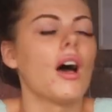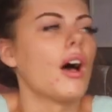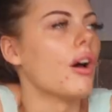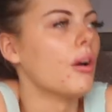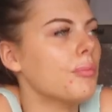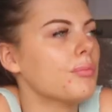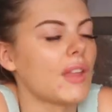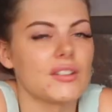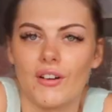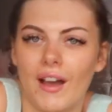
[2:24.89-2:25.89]
Sorry,
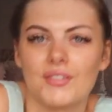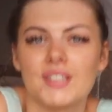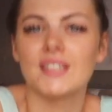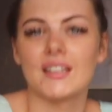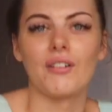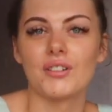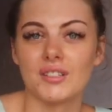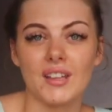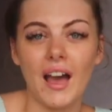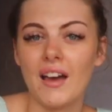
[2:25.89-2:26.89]
I have to sit down
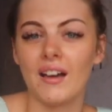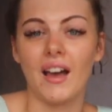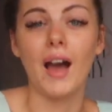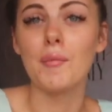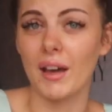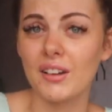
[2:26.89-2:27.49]
because I'm